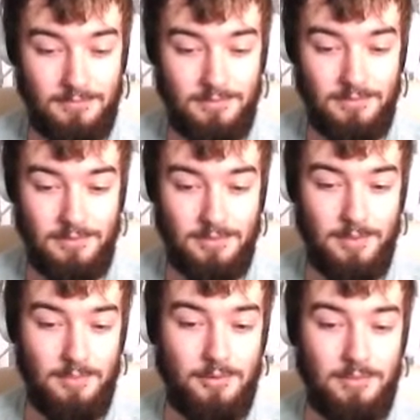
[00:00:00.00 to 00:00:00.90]
talk a bit
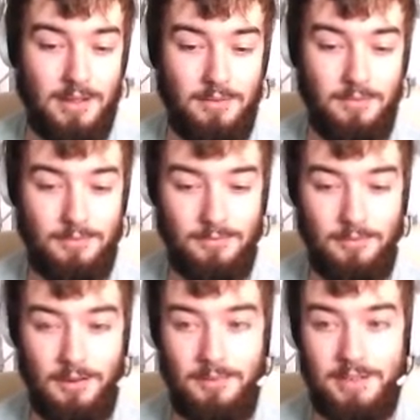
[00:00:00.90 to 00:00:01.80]
more about
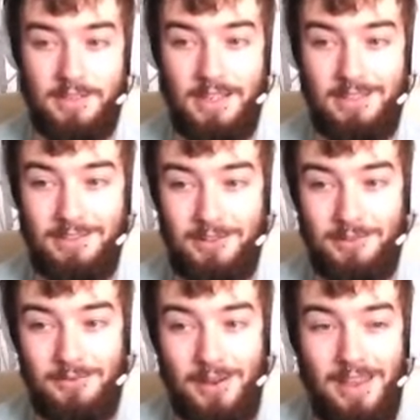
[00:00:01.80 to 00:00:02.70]
what I've managed to get it to
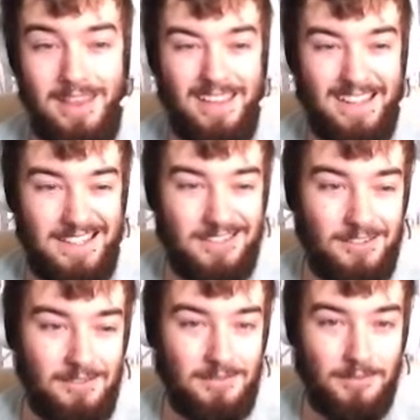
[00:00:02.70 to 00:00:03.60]
do. It's not
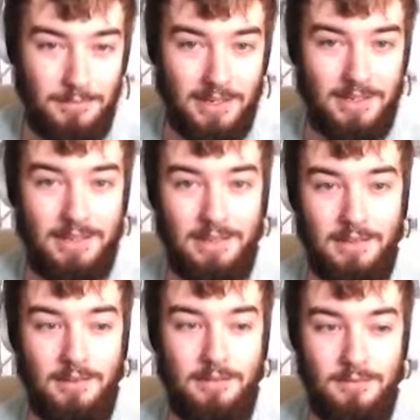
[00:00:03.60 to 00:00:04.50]
completely
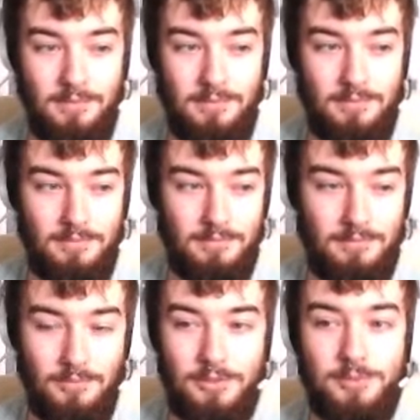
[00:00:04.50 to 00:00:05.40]

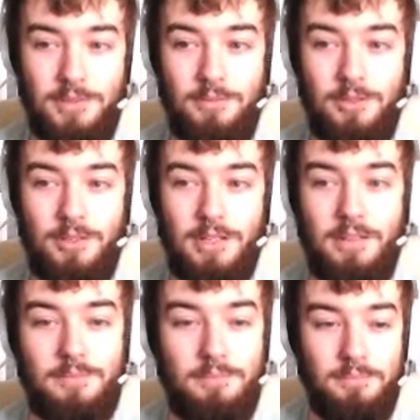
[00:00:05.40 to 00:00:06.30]
100% working,
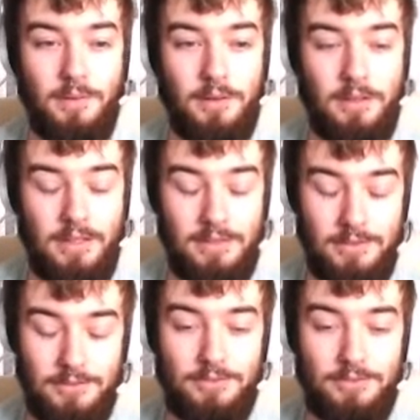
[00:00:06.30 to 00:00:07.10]
but it does